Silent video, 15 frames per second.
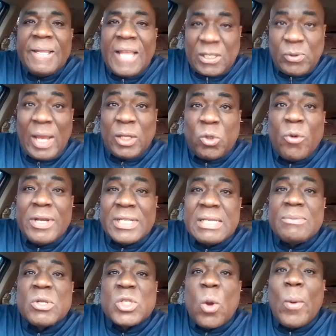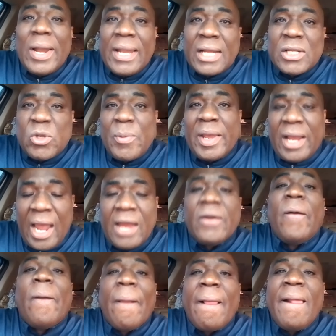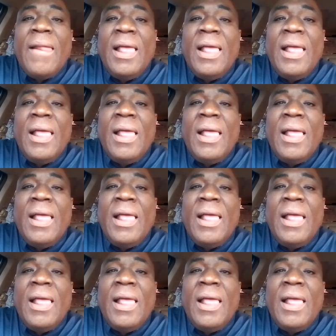That's why tourism is so well in Jamaica, you know.